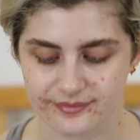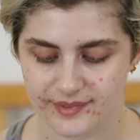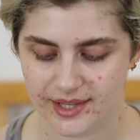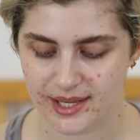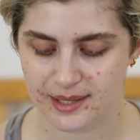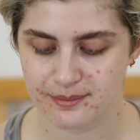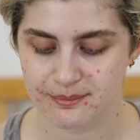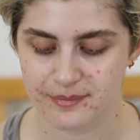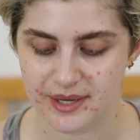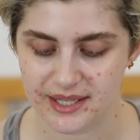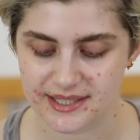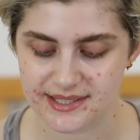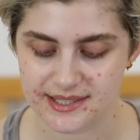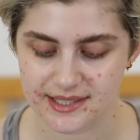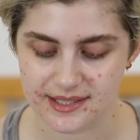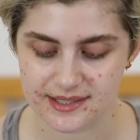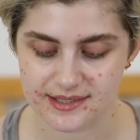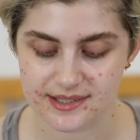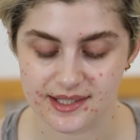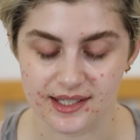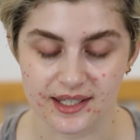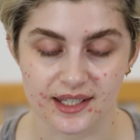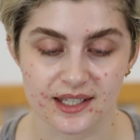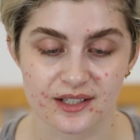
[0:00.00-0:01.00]
it makes
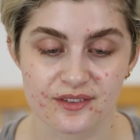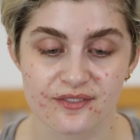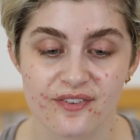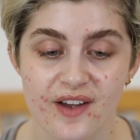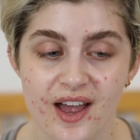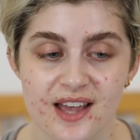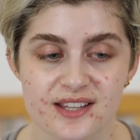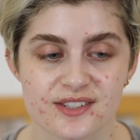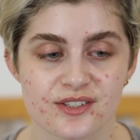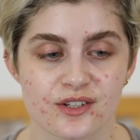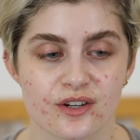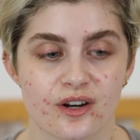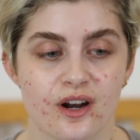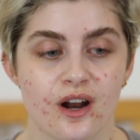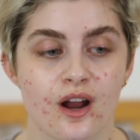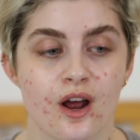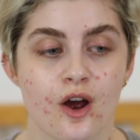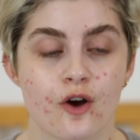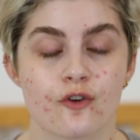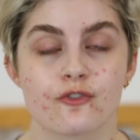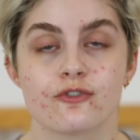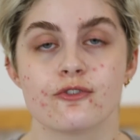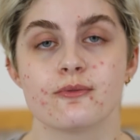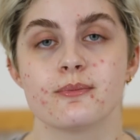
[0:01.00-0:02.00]
it sink in faster.
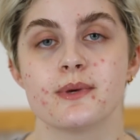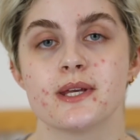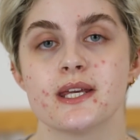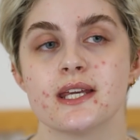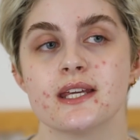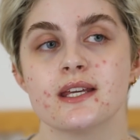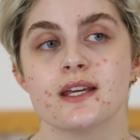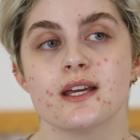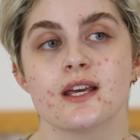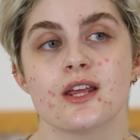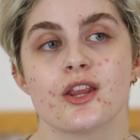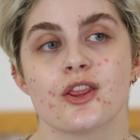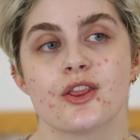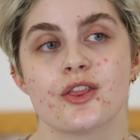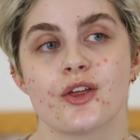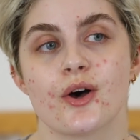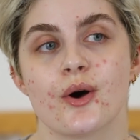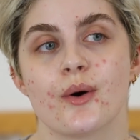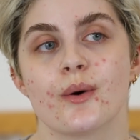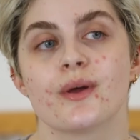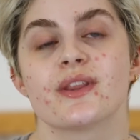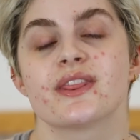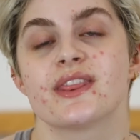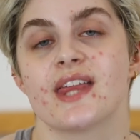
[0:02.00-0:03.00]
For me,
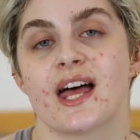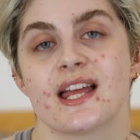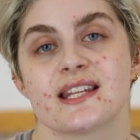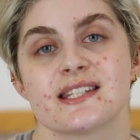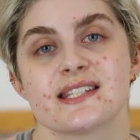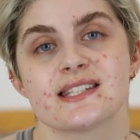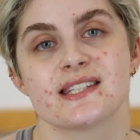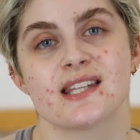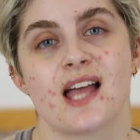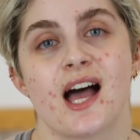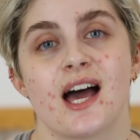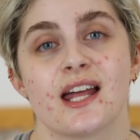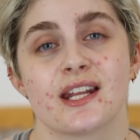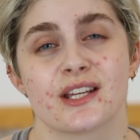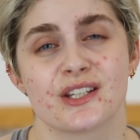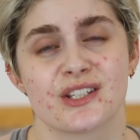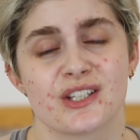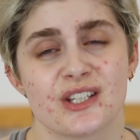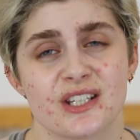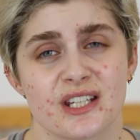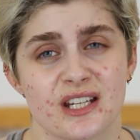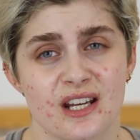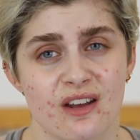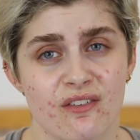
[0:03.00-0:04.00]
though, that's not a
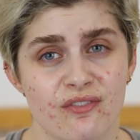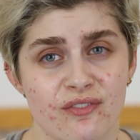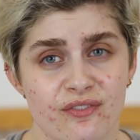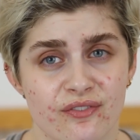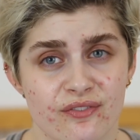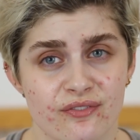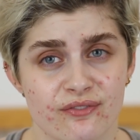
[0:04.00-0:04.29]
good enough